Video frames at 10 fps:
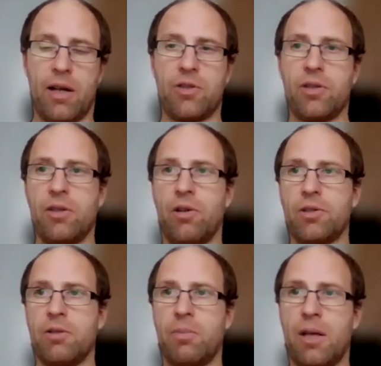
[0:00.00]
actually
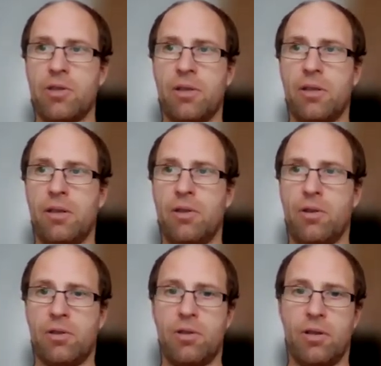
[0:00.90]
also mentioned it in
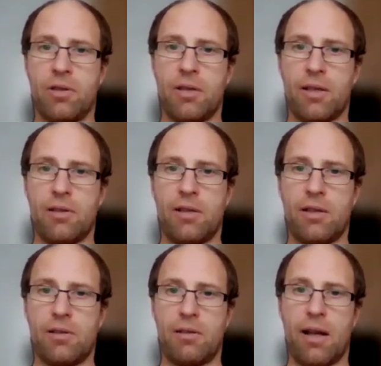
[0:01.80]
your talk
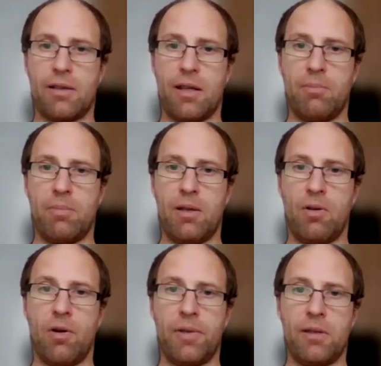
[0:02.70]
that can be
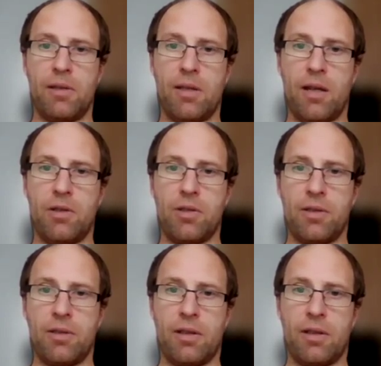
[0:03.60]
authentication,